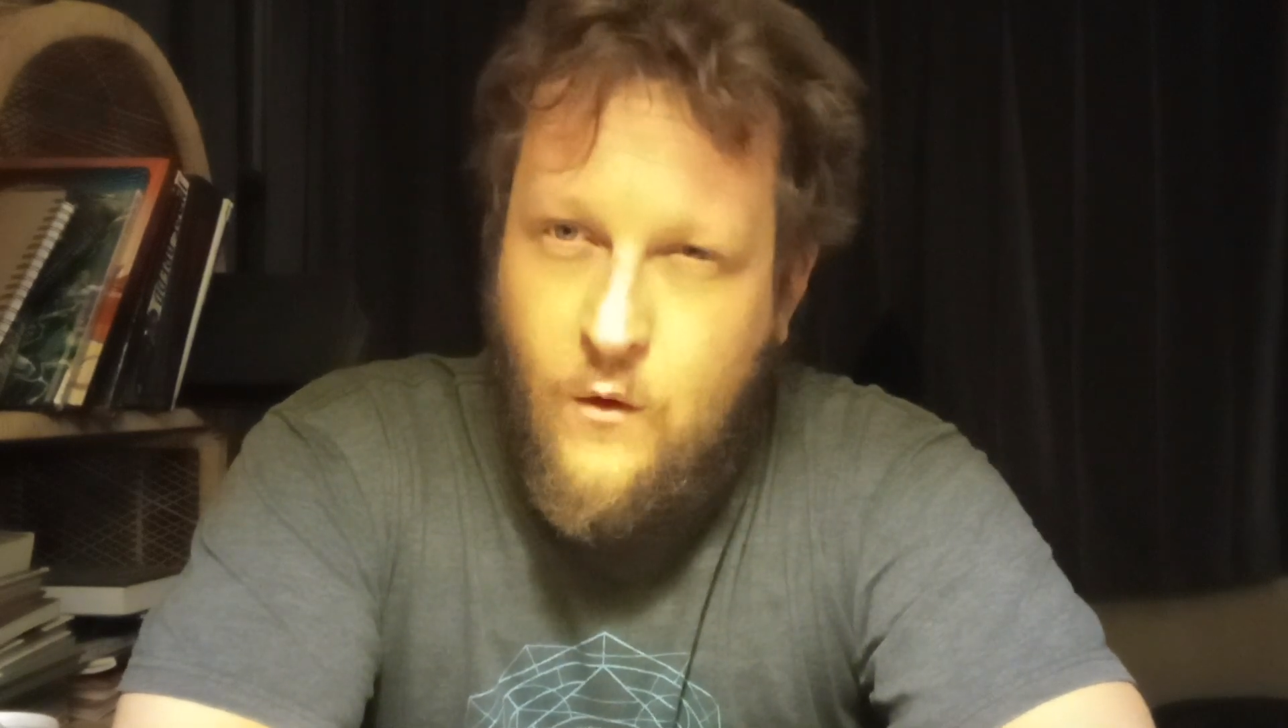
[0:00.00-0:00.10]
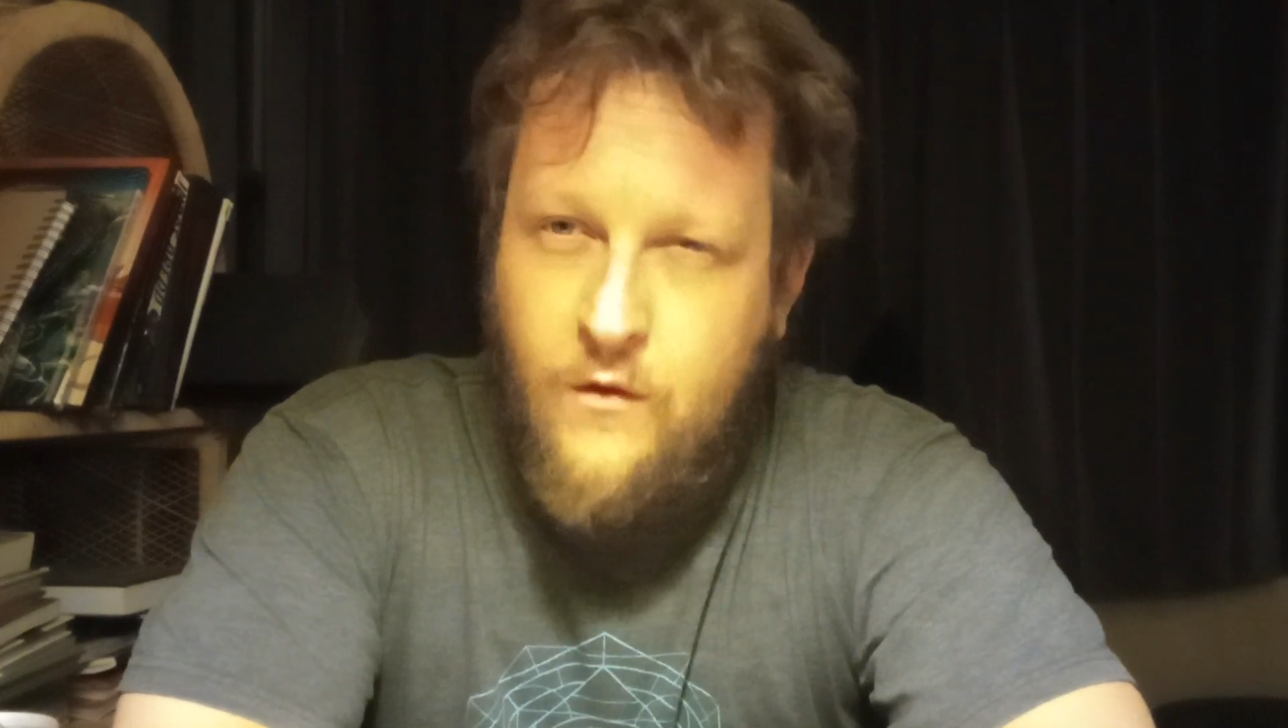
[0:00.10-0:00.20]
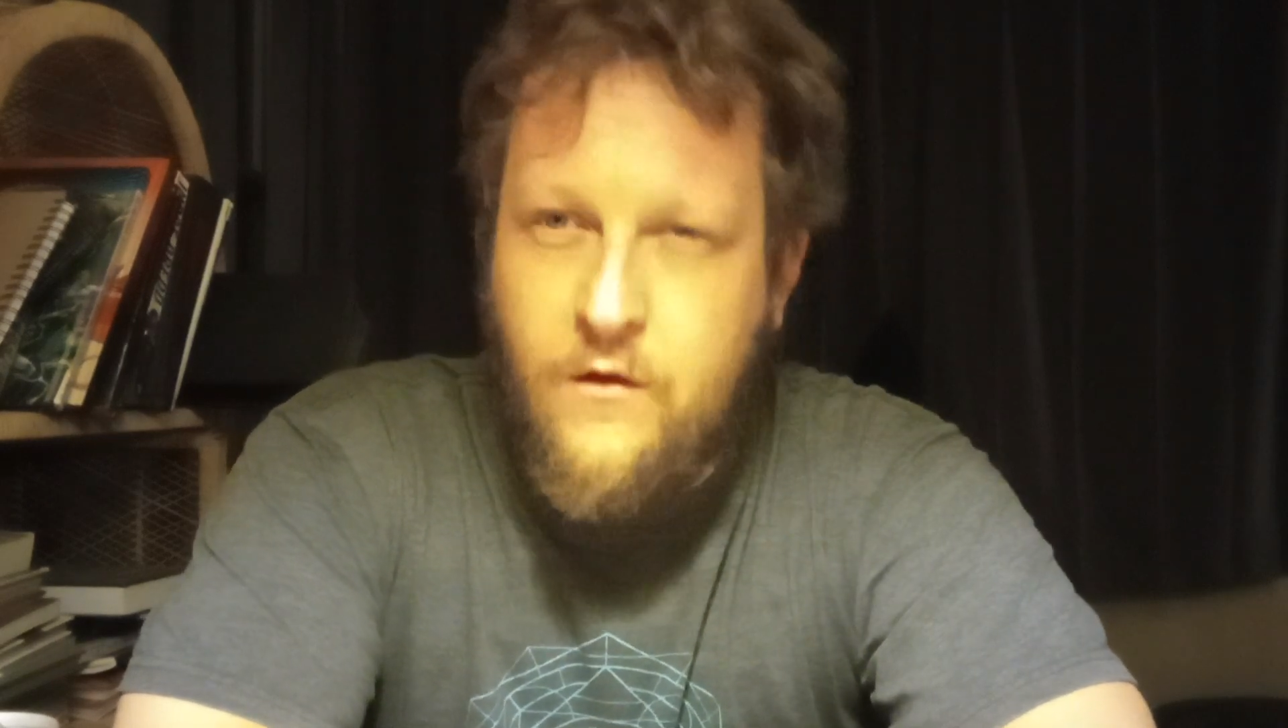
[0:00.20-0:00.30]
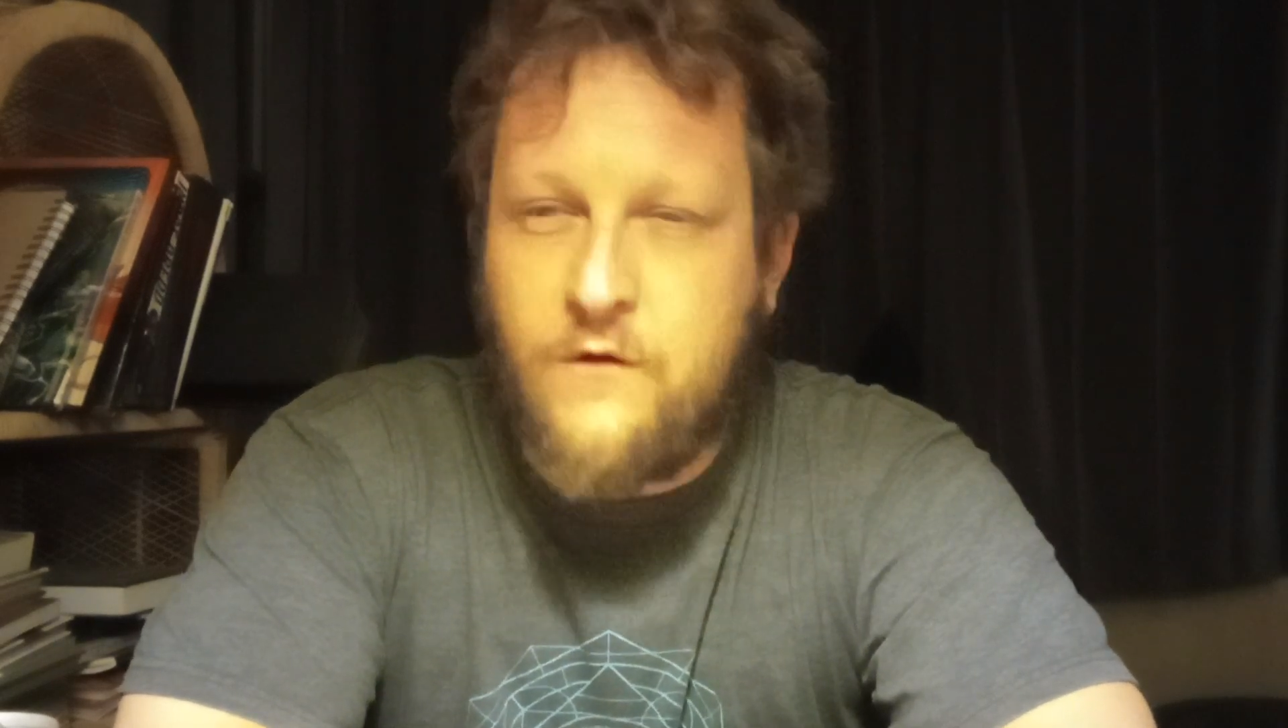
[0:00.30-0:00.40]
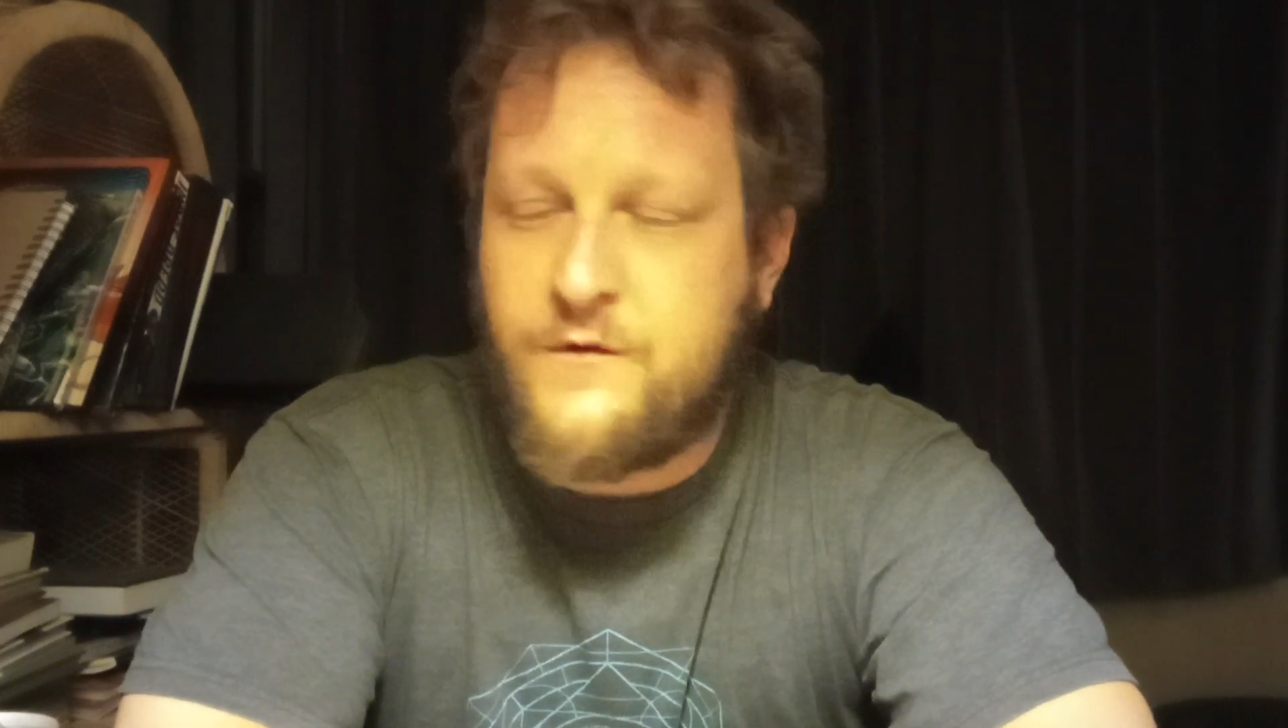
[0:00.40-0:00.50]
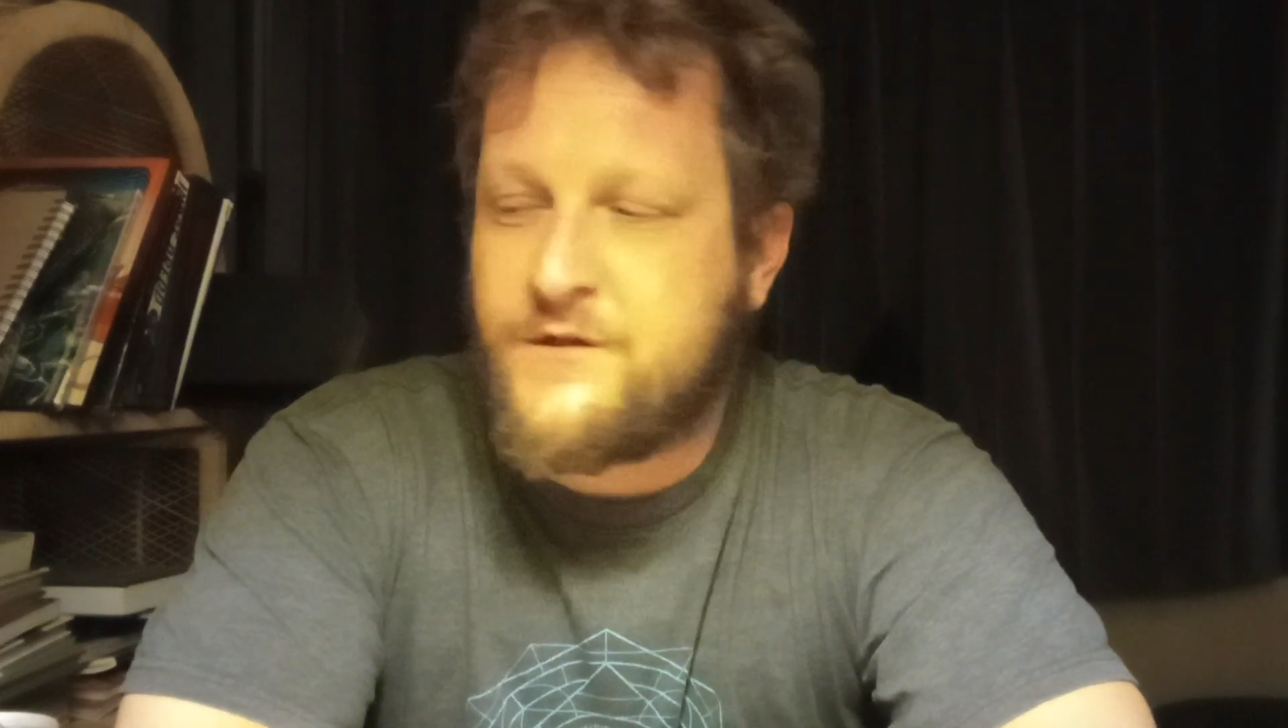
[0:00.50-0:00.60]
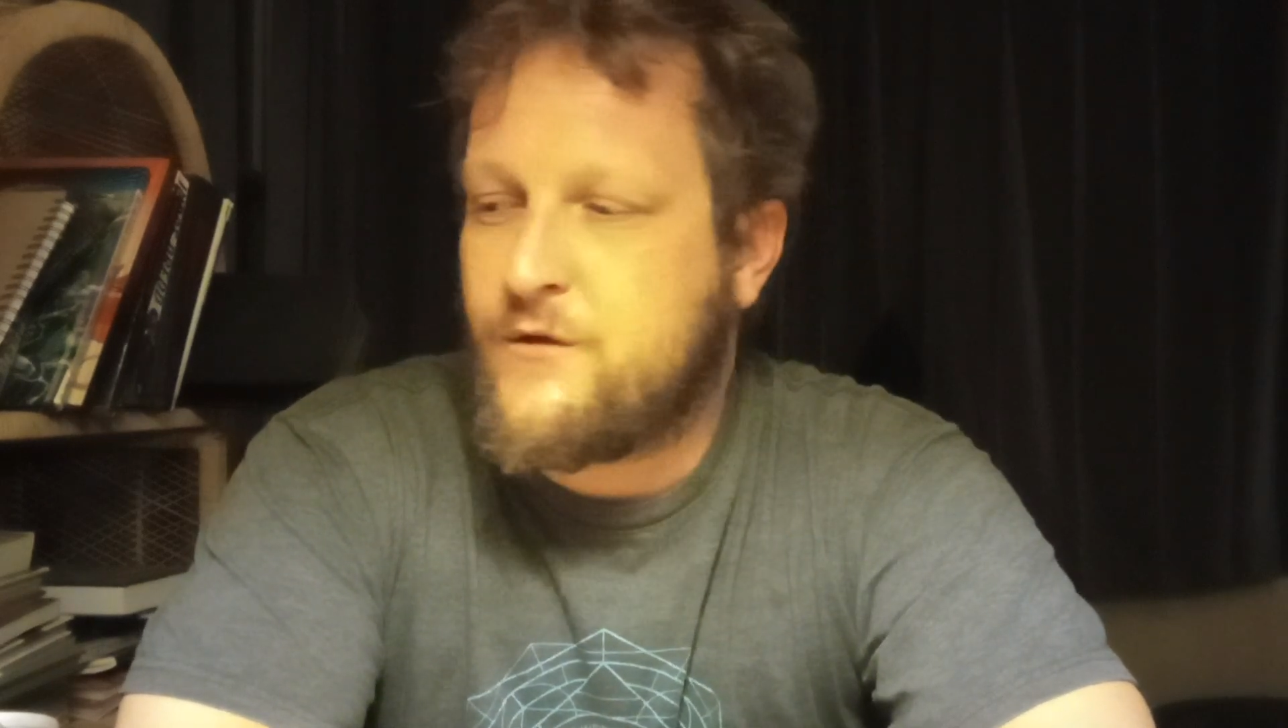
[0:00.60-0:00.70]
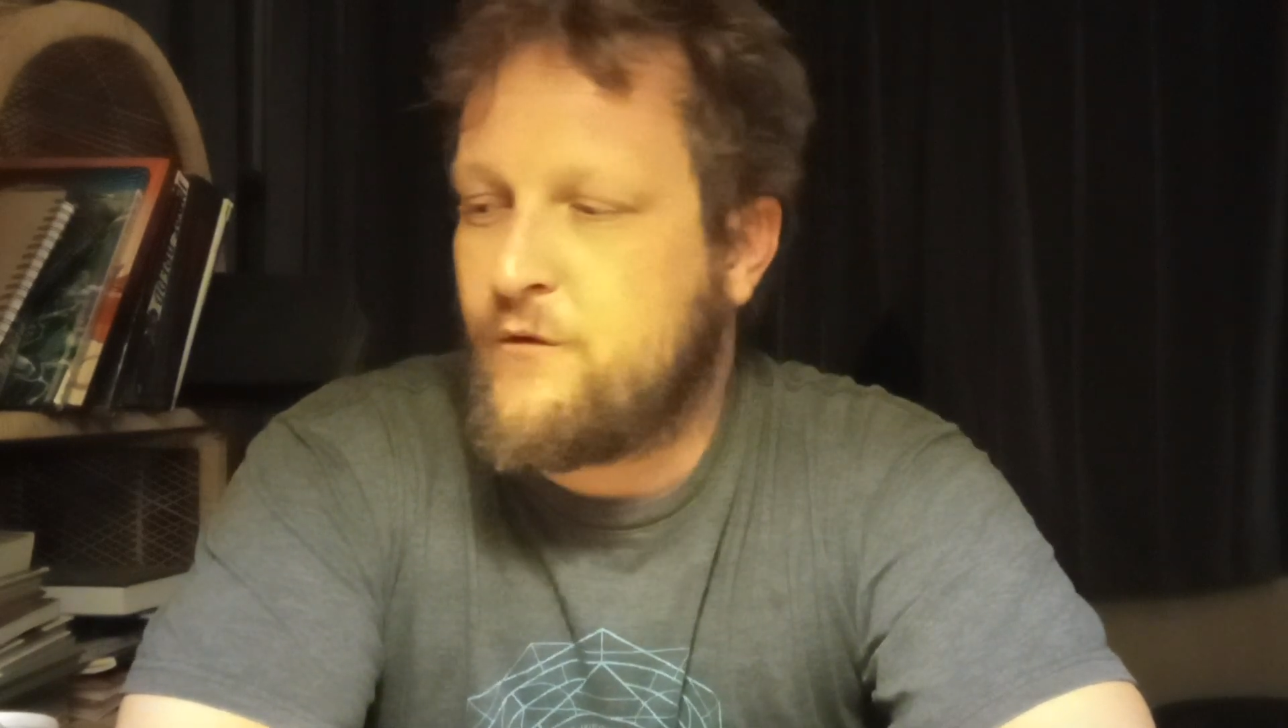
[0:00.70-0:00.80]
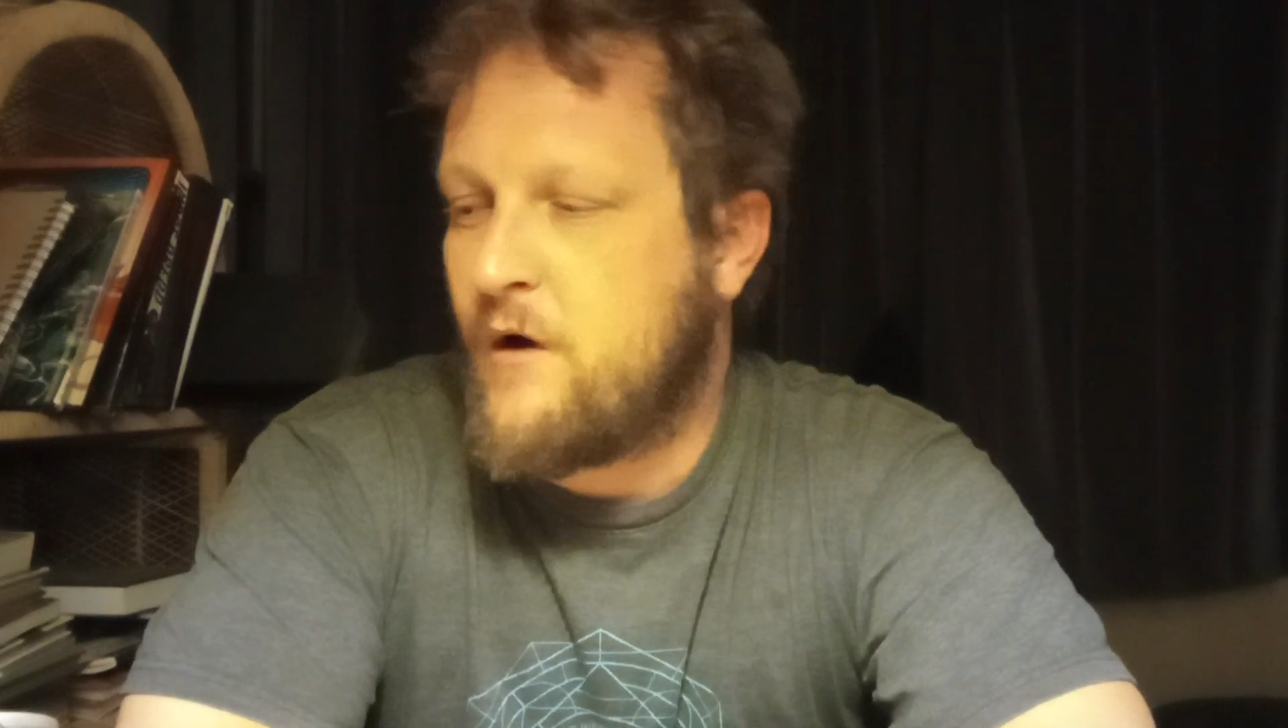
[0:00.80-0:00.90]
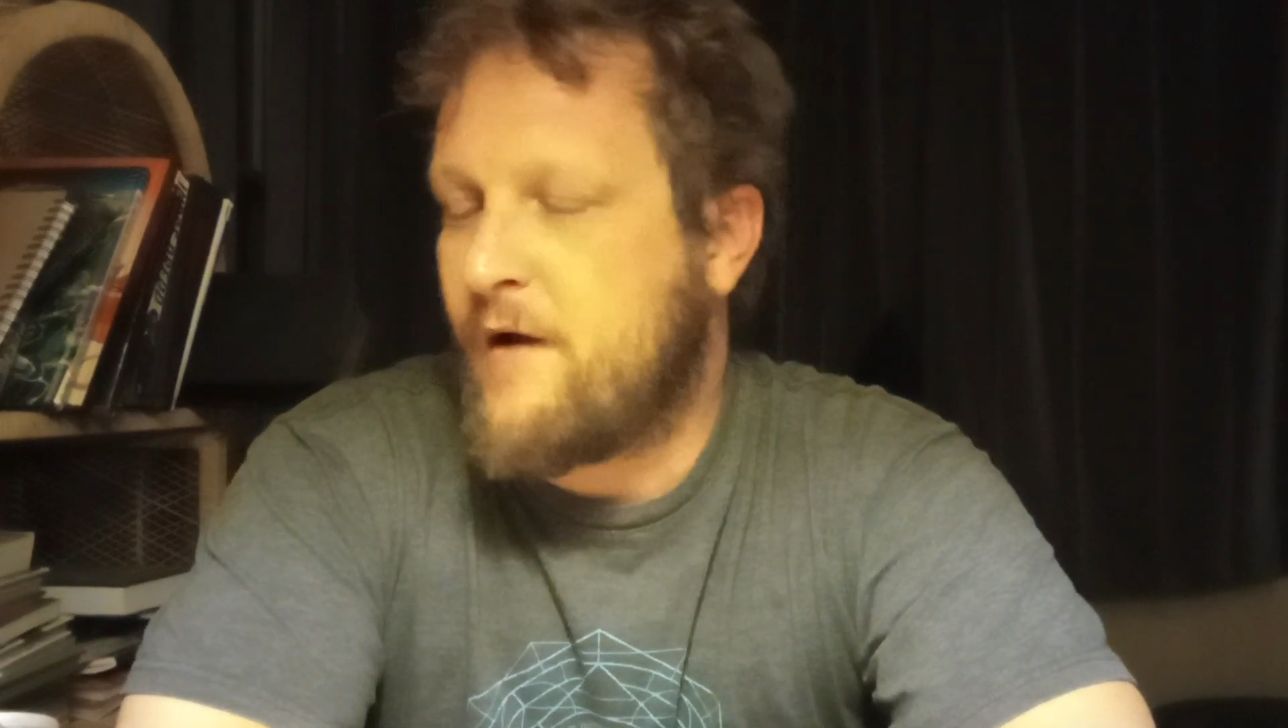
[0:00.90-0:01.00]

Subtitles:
or those who